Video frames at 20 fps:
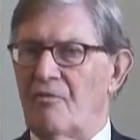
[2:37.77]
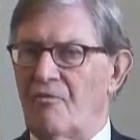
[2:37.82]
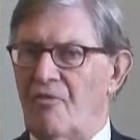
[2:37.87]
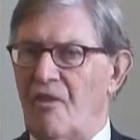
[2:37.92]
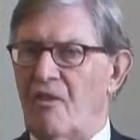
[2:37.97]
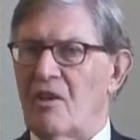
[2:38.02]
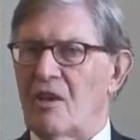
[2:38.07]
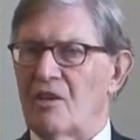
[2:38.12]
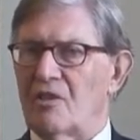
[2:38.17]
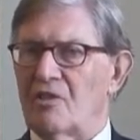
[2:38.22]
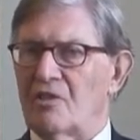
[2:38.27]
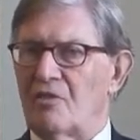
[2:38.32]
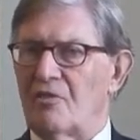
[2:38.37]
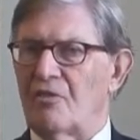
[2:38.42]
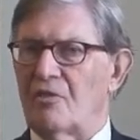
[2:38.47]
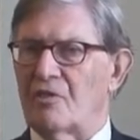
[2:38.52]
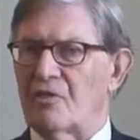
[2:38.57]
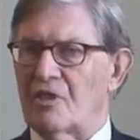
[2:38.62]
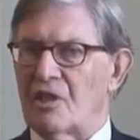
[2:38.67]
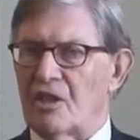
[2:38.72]
very
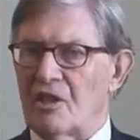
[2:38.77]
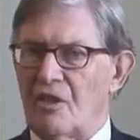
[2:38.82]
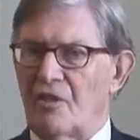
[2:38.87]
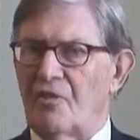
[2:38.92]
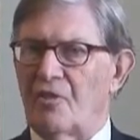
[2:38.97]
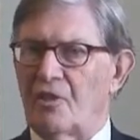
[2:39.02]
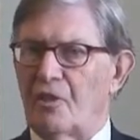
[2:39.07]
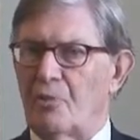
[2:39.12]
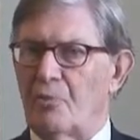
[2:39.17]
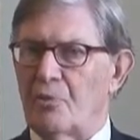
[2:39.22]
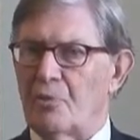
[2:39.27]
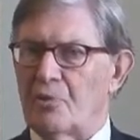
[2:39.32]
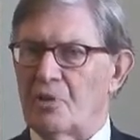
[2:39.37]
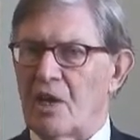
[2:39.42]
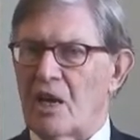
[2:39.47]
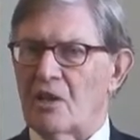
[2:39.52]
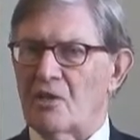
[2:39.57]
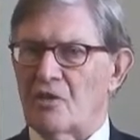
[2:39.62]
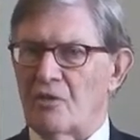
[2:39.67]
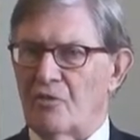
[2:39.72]
significant
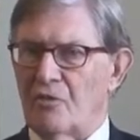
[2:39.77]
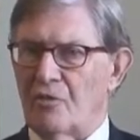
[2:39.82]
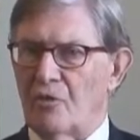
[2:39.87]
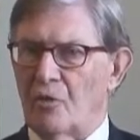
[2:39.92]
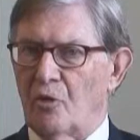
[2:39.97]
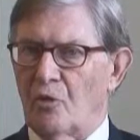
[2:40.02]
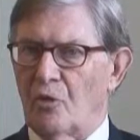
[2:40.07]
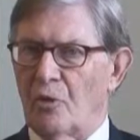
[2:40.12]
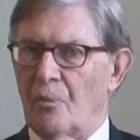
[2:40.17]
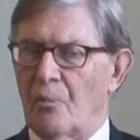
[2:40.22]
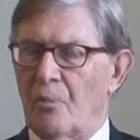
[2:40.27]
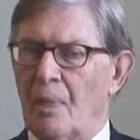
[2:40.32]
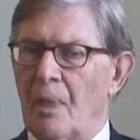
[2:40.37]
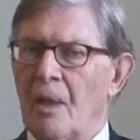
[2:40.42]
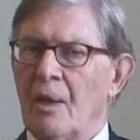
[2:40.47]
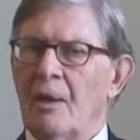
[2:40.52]
protection for them.